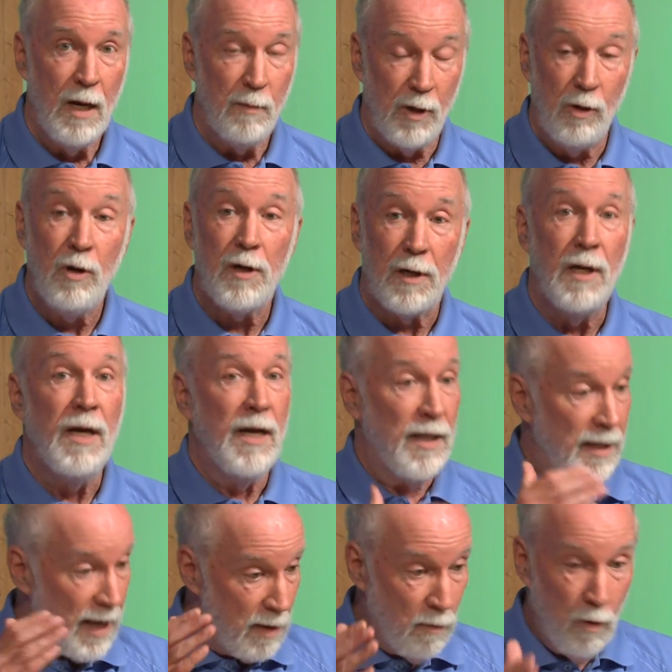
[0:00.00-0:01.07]
But look,
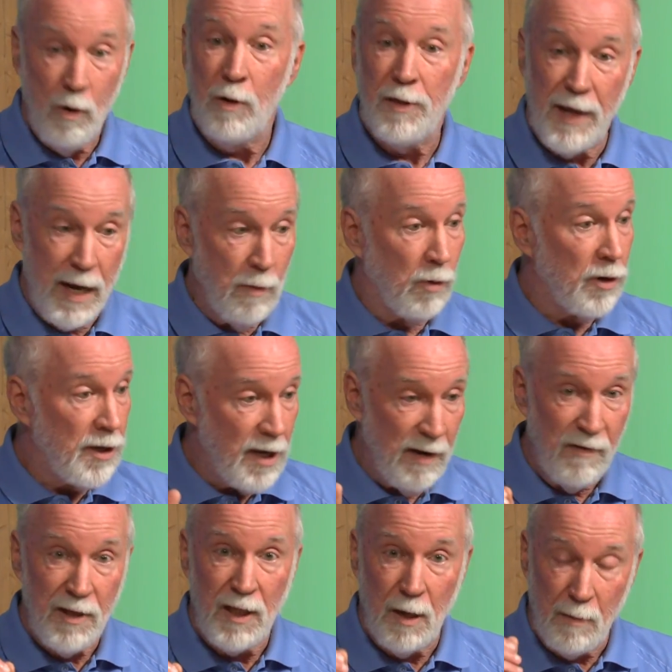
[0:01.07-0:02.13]
they were
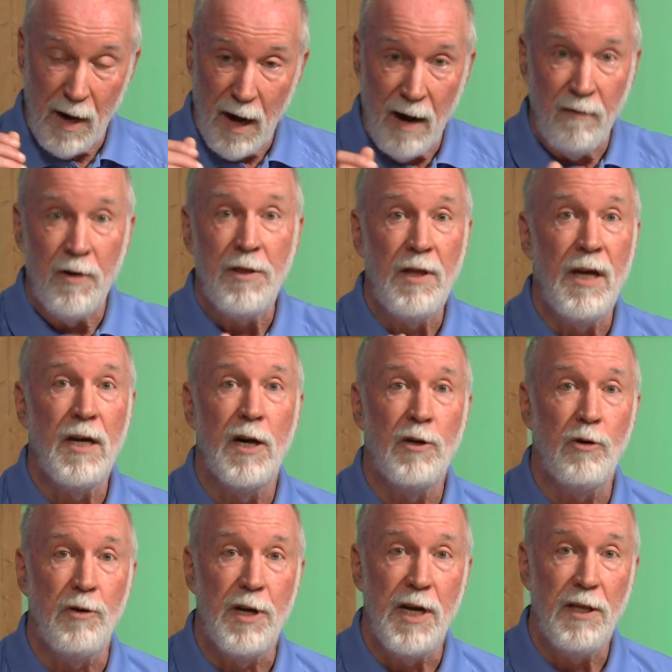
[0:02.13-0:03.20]
giving them everything
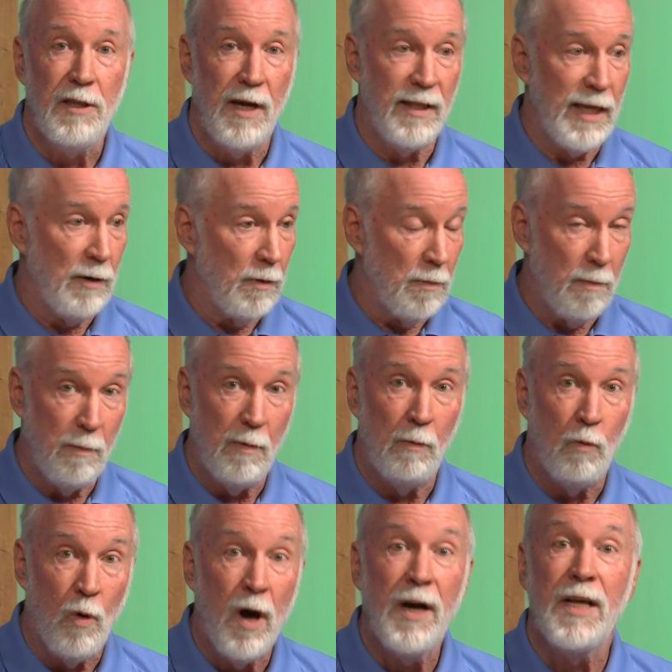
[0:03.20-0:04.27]
underneath, and they
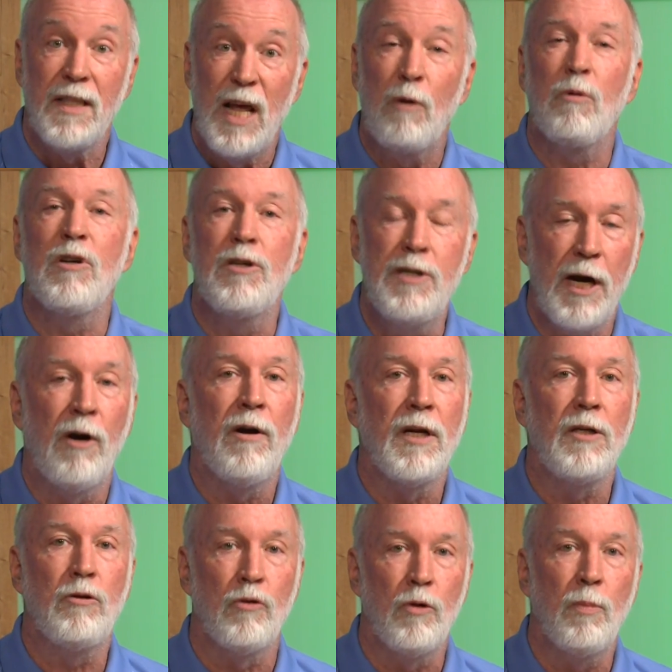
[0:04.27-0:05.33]
were
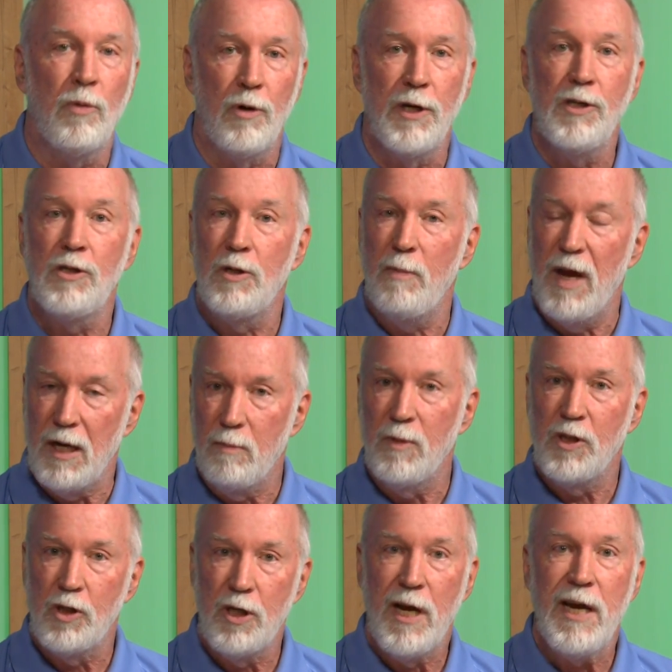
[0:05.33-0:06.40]
daring Drew Brees to make
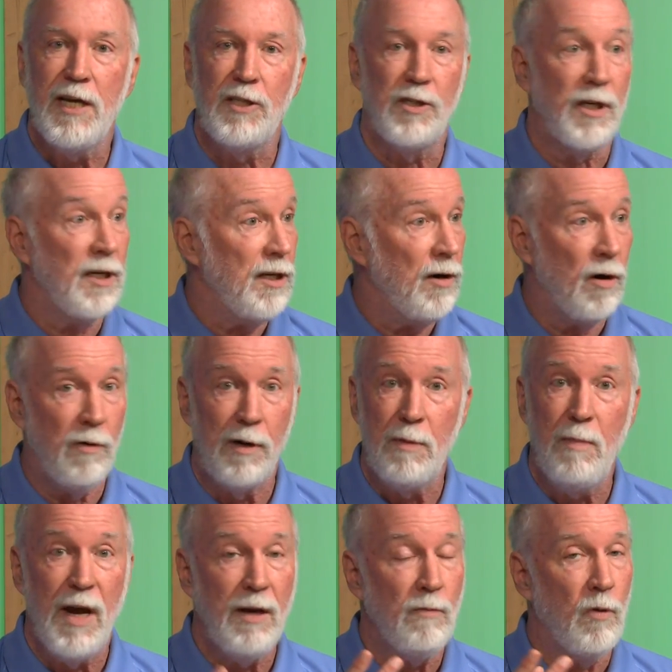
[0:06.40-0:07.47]
mistakes, and he'd already
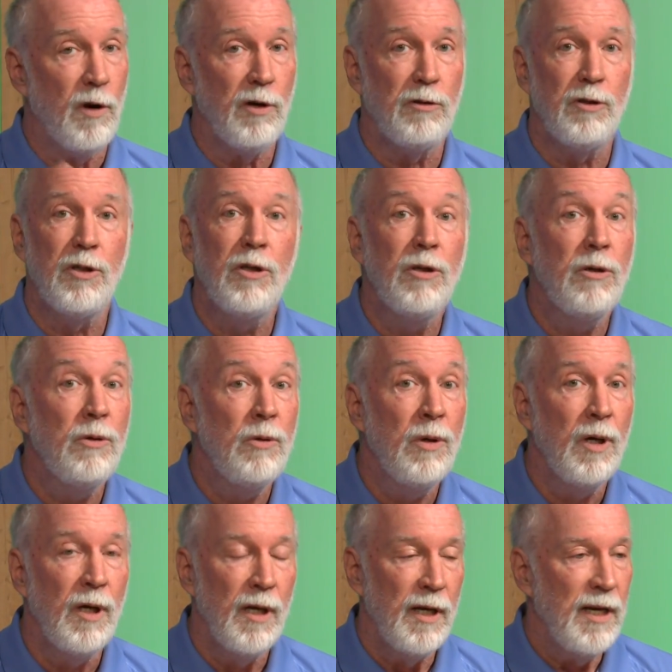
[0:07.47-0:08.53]
made 1 or 2.
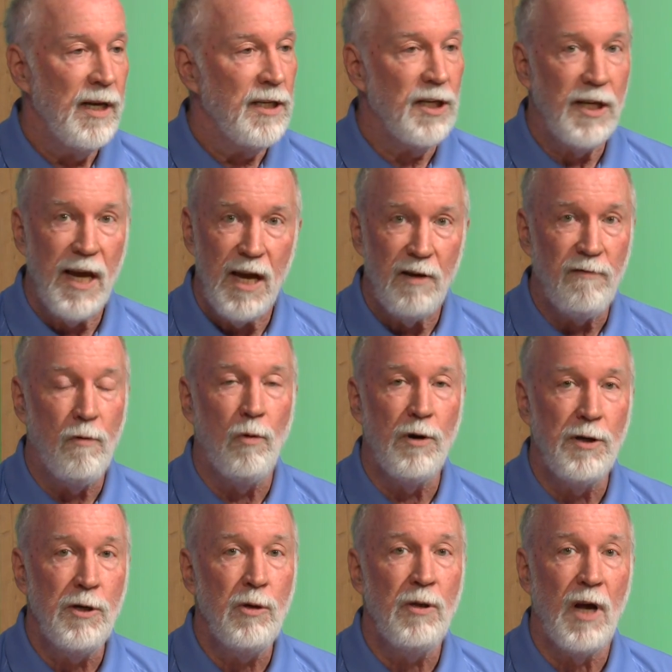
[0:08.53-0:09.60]
You can't
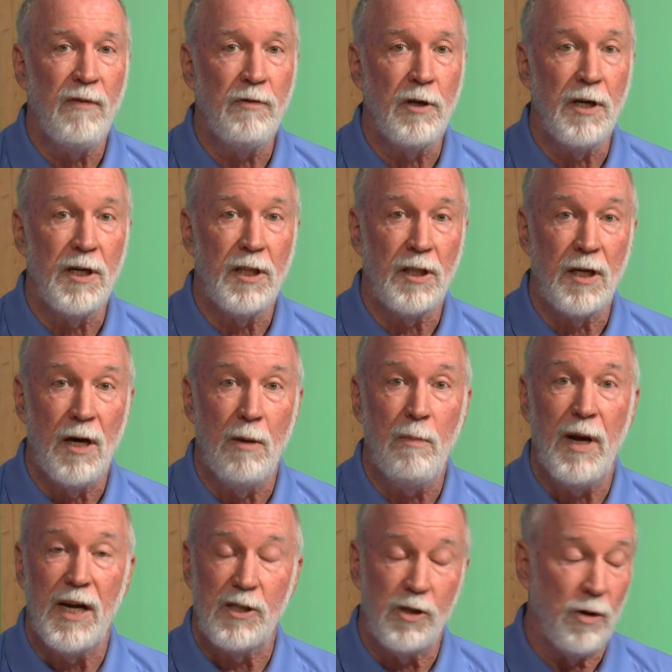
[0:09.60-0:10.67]
afford to do that if you're going to get the
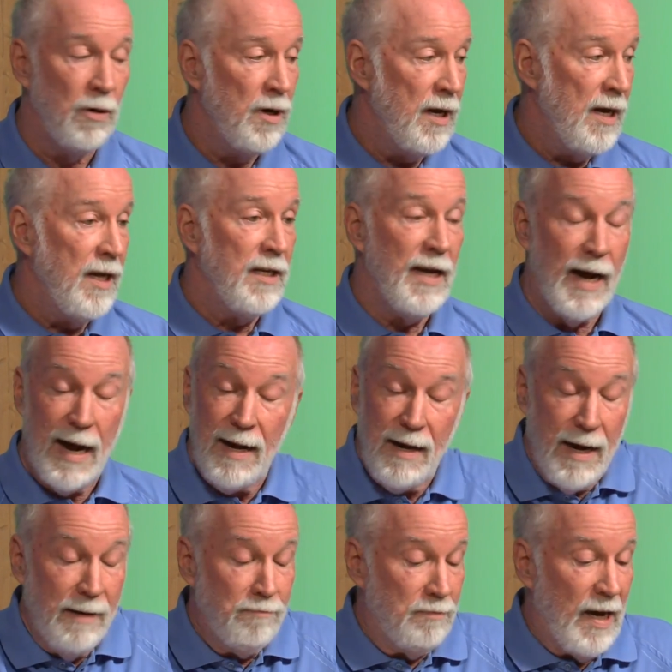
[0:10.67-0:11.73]
comeback. So, yeah,
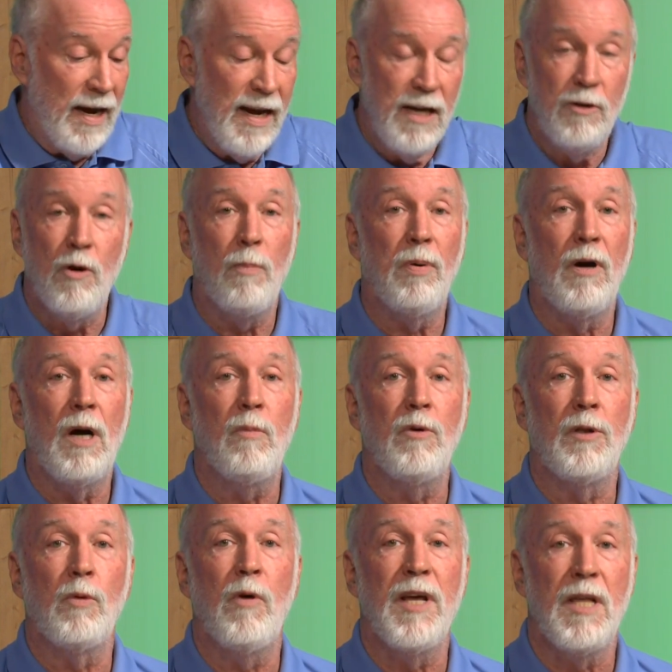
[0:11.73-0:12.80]
I had no problem
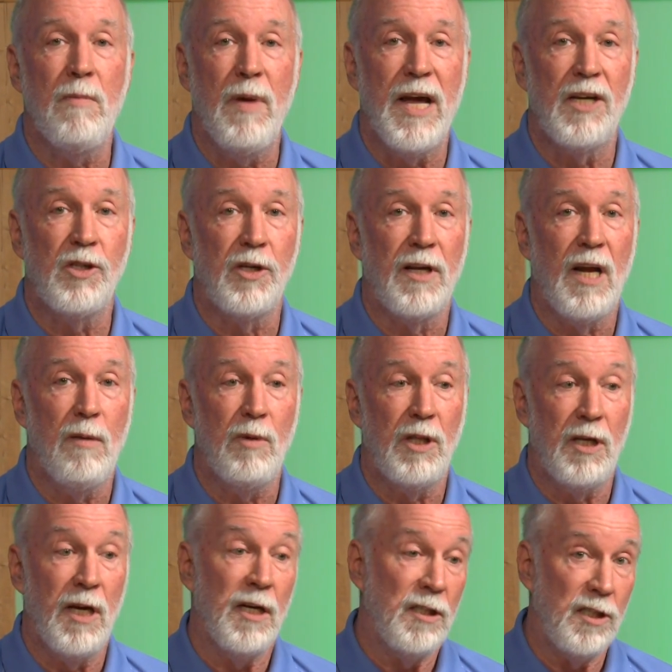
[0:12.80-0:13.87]
with the way they managed the game at
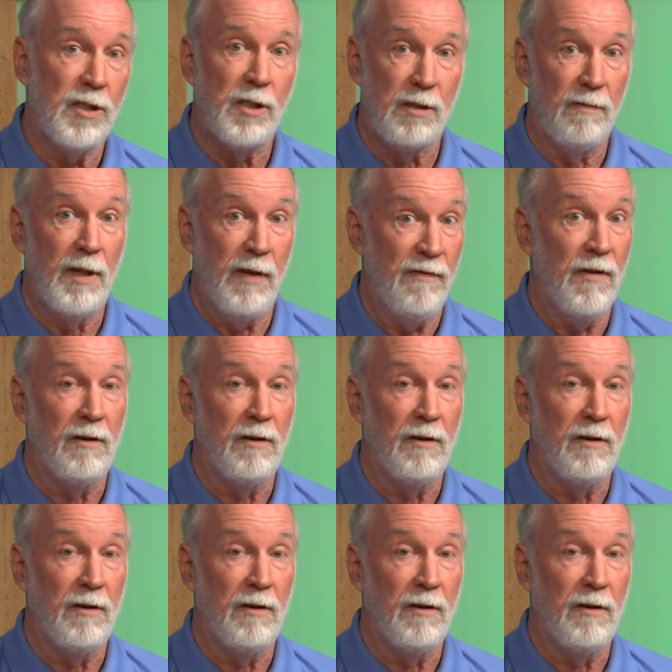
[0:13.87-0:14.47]
the end. It's just they